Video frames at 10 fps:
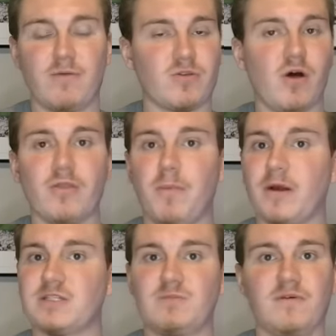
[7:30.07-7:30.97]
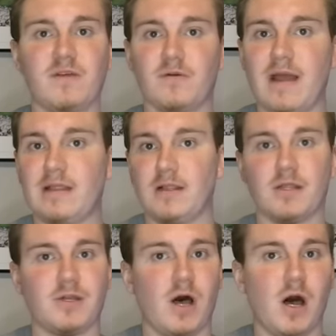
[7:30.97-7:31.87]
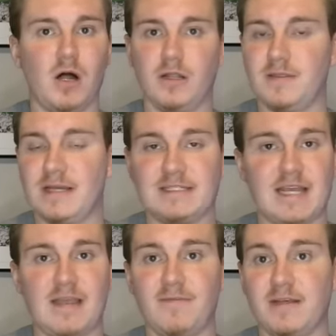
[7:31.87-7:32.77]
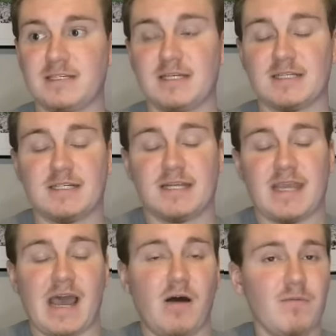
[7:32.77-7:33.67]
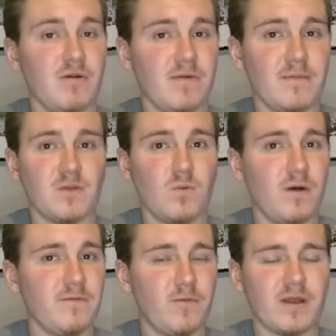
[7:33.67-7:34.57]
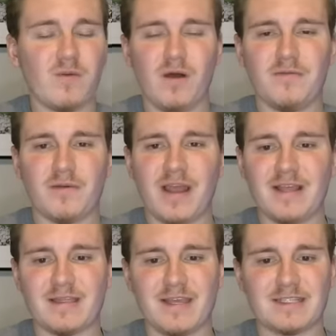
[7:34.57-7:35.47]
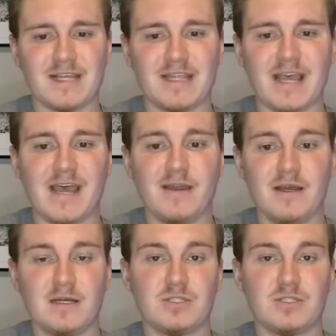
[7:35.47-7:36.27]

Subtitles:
With all the parts moving around, Lilledahl and then Davis, does Nagao move up to 141, right? Things like that.